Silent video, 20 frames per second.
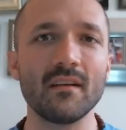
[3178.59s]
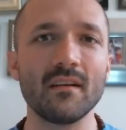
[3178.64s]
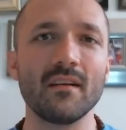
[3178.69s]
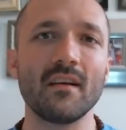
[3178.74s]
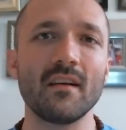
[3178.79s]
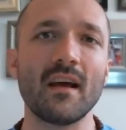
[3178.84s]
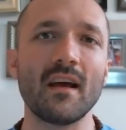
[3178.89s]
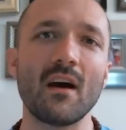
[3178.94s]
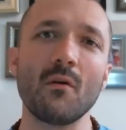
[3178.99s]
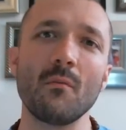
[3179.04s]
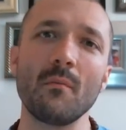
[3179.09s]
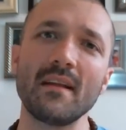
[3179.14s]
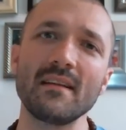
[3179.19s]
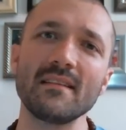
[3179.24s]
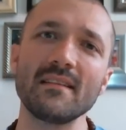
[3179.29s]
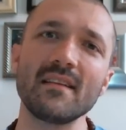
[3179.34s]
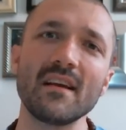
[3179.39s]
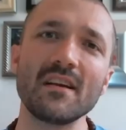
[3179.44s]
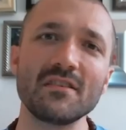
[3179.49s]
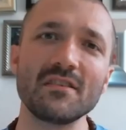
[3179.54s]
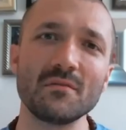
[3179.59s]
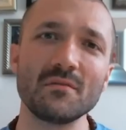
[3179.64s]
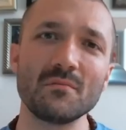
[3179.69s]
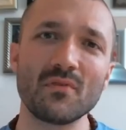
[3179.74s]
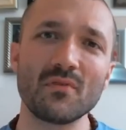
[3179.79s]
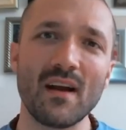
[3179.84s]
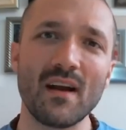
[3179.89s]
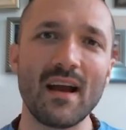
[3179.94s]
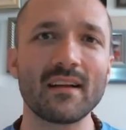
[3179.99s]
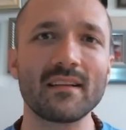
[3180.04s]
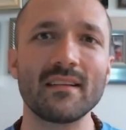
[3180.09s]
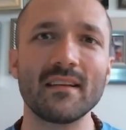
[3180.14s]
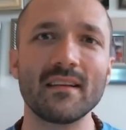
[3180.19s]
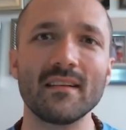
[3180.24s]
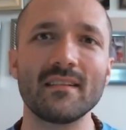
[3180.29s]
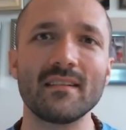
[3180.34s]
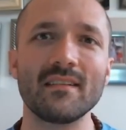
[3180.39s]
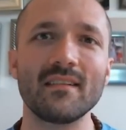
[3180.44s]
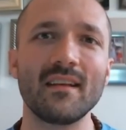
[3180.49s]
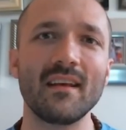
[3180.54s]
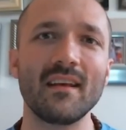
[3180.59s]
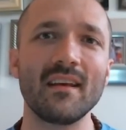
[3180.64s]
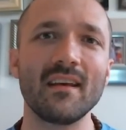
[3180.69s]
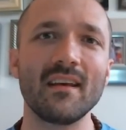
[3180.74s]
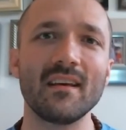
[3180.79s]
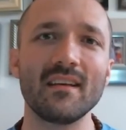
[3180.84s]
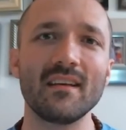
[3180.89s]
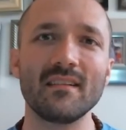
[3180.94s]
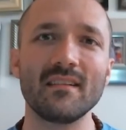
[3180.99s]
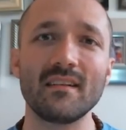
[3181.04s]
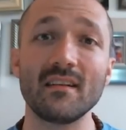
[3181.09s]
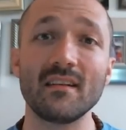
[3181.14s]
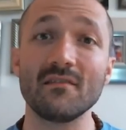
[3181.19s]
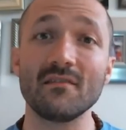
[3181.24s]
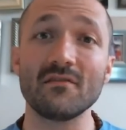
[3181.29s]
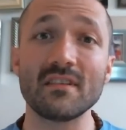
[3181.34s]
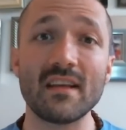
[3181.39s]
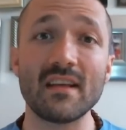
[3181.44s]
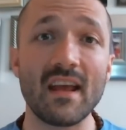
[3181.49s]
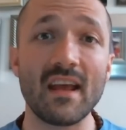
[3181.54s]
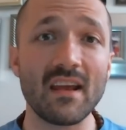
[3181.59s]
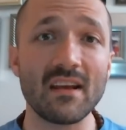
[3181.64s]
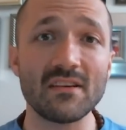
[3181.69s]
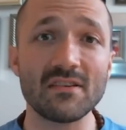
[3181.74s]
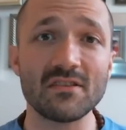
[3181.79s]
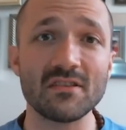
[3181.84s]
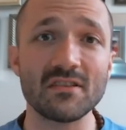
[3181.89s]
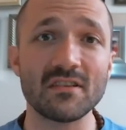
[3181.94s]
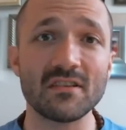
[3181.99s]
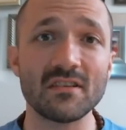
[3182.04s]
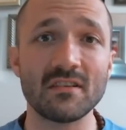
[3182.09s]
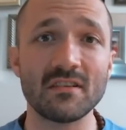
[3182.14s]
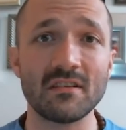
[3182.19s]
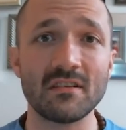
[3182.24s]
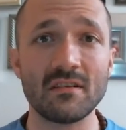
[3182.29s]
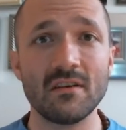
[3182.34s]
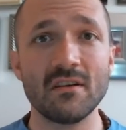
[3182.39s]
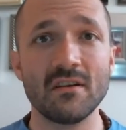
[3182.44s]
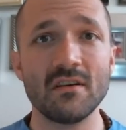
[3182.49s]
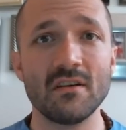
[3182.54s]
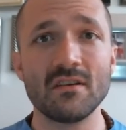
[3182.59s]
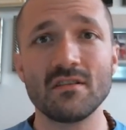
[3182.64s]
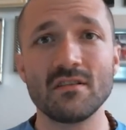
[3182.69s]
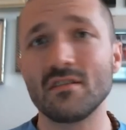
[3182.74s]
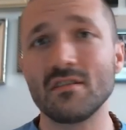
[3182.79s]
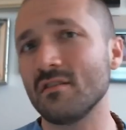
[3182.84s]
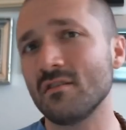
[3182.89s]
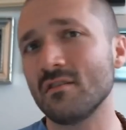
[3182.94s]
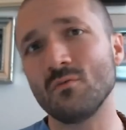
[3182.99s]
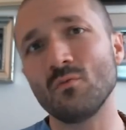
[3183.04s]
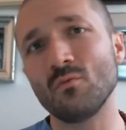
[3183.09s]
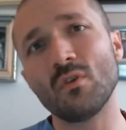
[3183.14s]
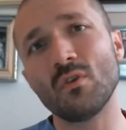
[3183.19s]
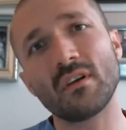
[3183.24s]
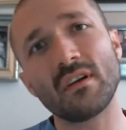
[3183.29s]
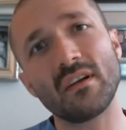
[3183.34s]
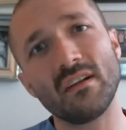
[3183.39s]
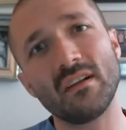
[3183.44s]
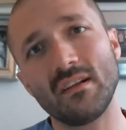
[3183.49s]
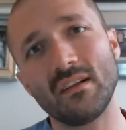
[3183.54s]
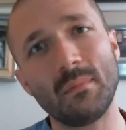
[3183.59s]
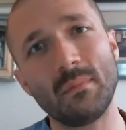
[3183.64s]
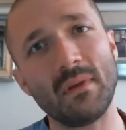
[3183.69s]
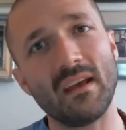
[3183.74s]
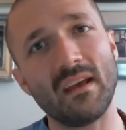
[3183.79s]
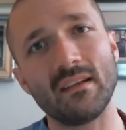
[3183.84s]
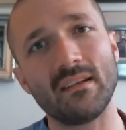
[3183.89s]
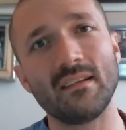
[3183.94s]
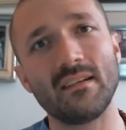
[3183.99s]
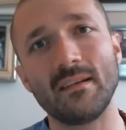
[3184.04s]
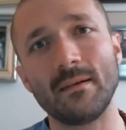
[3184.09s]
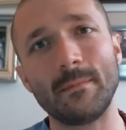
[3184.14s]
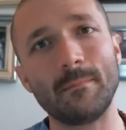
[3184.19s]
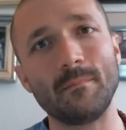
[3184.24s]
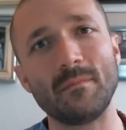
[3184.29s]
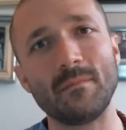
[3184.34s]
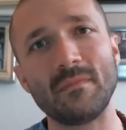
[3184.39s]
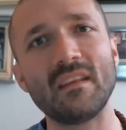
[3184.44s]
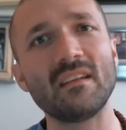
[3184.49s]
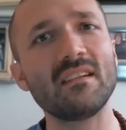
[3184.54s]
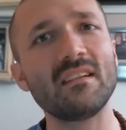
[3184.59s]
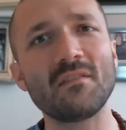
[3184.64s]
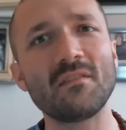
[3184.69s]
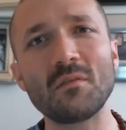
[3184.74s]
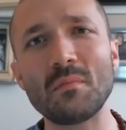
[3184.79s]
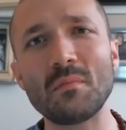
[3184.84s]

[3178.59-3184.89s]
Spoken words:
how meditation practice is an invitation to work in a space. It doesn't have to be